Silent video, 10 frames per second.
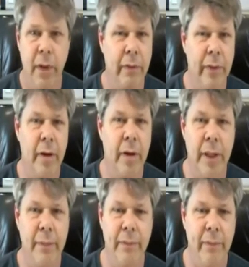You know,
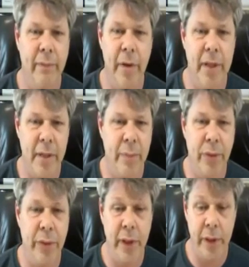very very
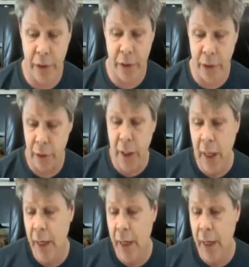simple thing to do.